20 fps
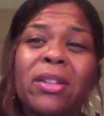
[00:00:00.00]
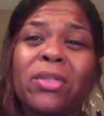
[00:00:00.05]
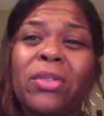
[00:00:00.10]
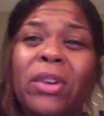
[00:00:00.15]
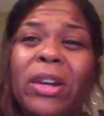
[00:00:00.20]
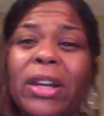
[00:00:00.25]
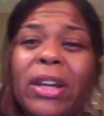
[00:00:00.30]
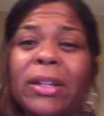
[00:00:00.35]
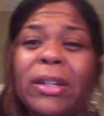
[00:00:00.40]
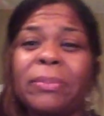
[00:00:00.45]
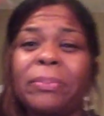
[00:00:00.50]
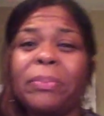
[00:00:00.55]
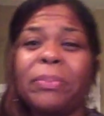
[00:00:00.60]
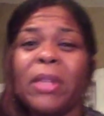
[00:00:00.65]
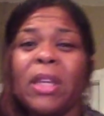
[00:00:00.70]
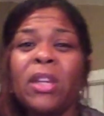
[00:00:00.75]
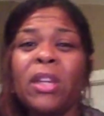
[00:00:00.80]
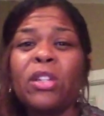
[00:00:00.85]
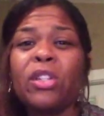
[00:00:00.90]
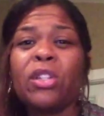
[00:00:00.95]
right?
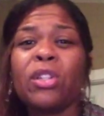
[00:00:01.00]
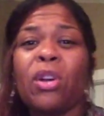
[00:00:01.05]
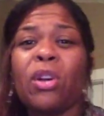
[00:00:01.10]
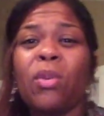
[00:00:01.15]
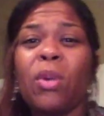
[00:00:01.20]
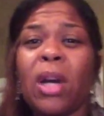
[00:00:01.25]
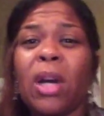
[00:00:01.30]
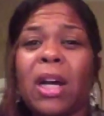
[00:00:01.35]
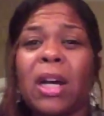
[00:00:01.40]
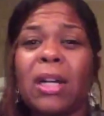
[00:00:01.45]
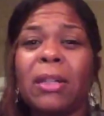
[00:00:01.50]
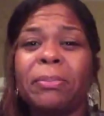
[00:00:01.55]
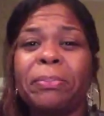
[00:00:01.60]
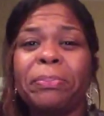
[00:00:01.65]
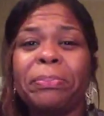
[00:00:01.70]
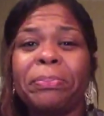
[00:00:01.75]
So